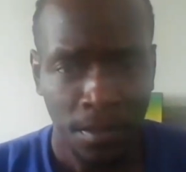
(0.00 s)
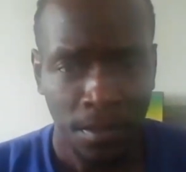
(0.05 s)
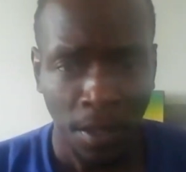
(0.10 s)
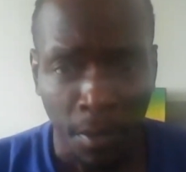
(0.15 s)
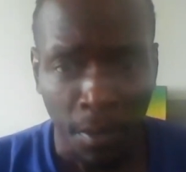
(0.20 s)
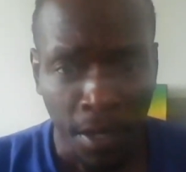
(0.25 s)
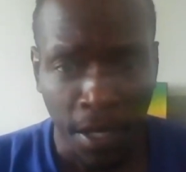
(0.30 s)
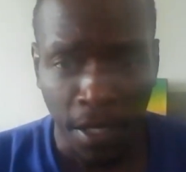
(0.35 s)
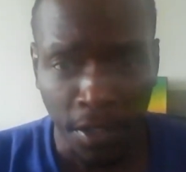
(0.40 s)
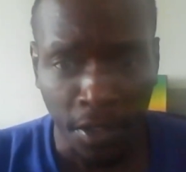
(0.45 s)

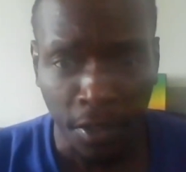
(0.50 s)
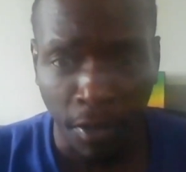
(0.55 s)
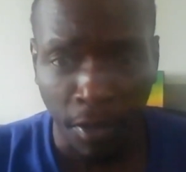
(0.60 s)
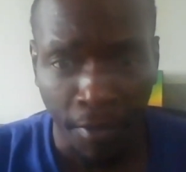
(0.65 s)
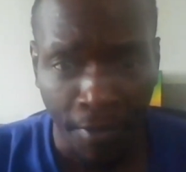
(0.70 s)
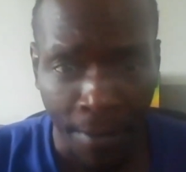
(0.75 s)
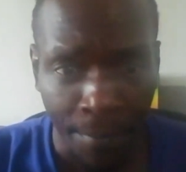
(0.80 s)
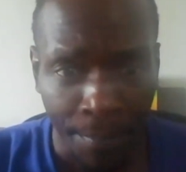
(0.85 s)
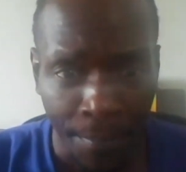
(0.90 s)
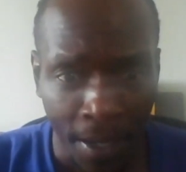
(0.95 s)
Don't get
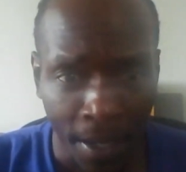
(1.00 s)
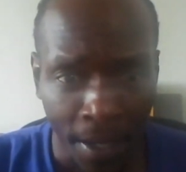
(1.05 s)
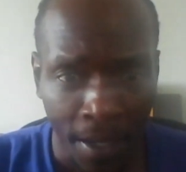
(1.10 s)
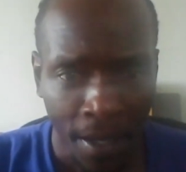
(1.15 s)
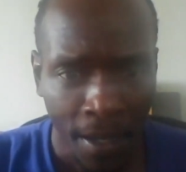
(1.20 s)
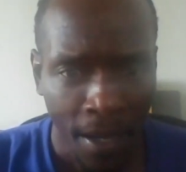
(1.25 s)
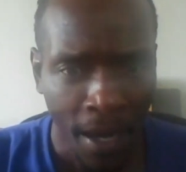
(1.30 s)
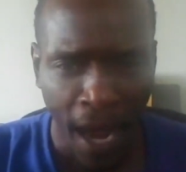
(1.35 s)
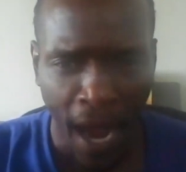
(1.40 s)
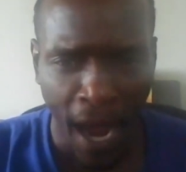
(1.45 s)
sore at
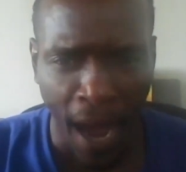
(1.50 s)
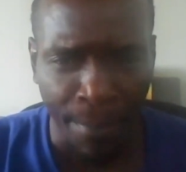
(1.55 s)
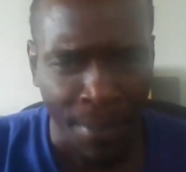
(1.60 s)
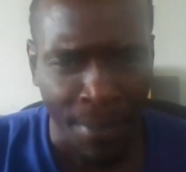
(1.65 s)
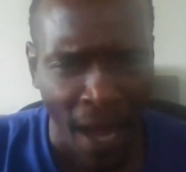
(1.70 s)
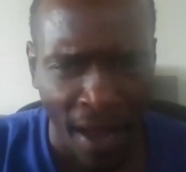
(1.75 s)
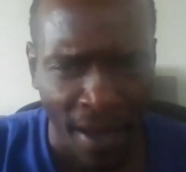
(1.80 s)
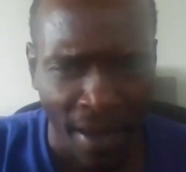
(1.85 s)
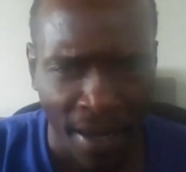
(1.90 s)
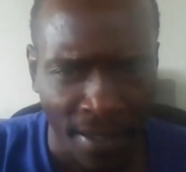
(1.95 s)
me. I'm
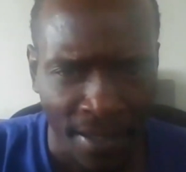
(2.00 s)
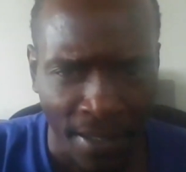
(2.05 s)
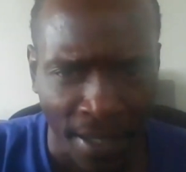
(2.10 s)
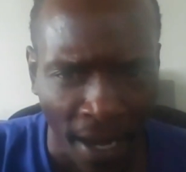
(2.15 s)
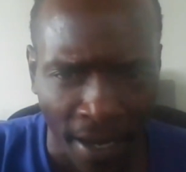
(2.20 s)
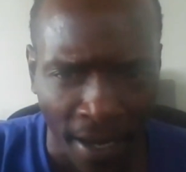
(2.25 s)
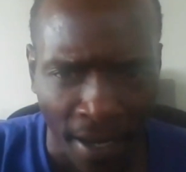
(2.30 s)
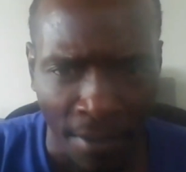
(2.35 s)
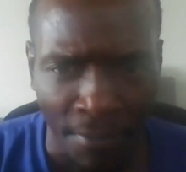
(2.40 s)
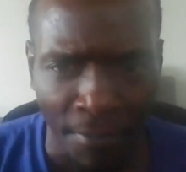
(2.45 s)
not an
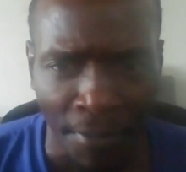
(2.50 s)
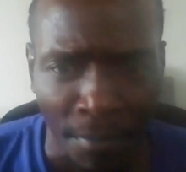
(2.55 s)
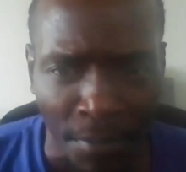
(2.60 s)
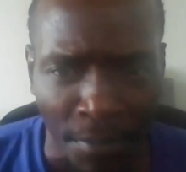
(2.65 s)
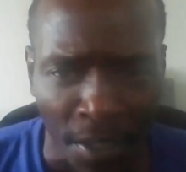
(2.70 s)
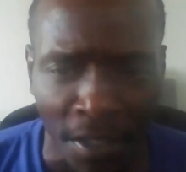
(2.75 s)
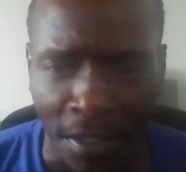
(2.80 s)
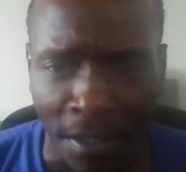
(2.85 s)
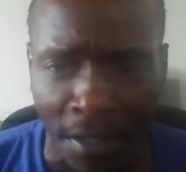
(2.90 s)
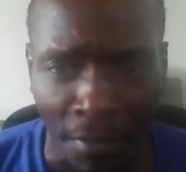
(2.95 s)
executive, I'm
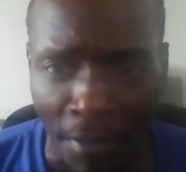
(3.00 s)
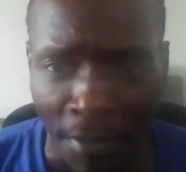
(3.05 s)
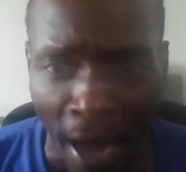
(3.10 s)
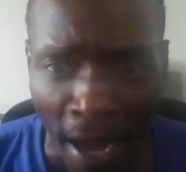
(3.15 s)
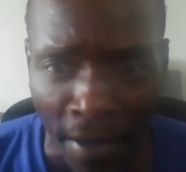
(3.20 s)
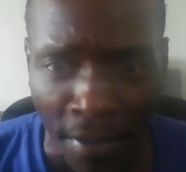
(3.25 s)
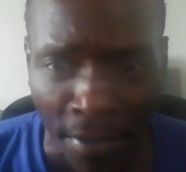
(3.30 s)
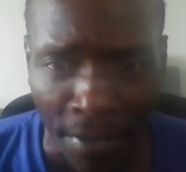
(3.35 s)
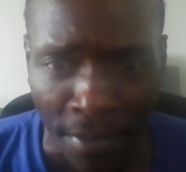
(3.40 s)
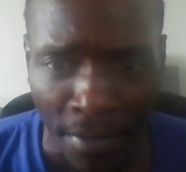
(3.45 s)
just a
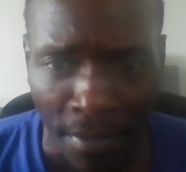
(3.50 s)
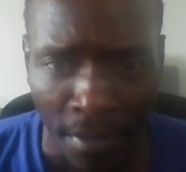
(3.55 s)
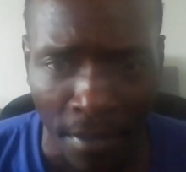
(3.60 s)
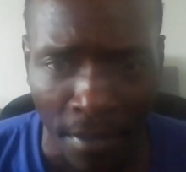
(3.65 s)
writer.